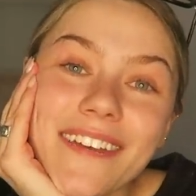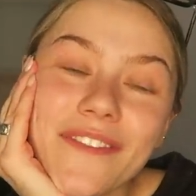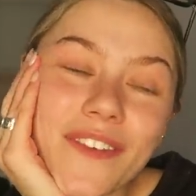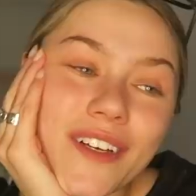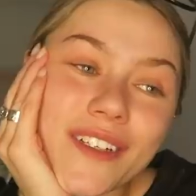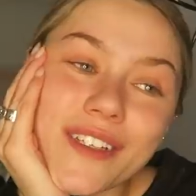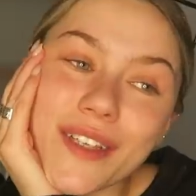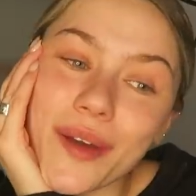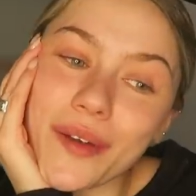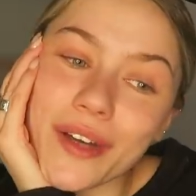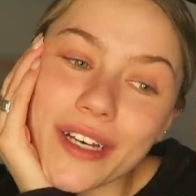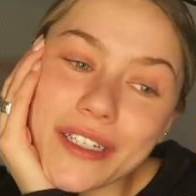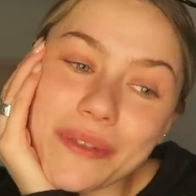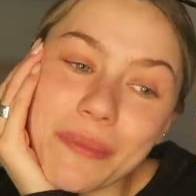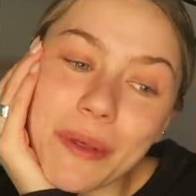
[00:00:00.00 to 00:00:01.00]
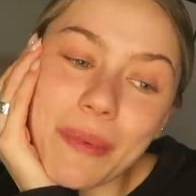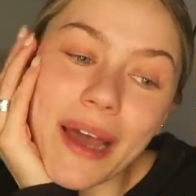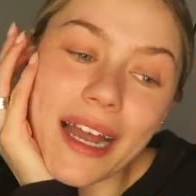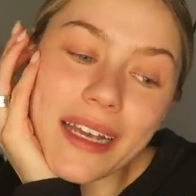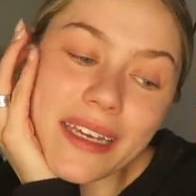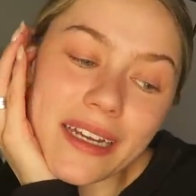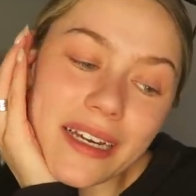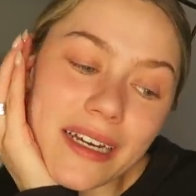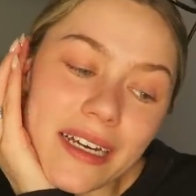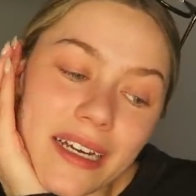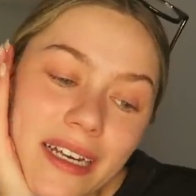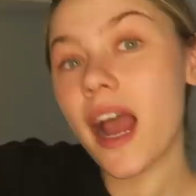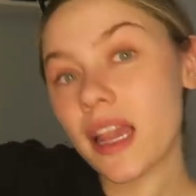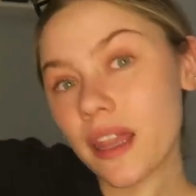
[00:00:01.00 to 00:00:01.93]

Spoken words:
It feels so good to be back here.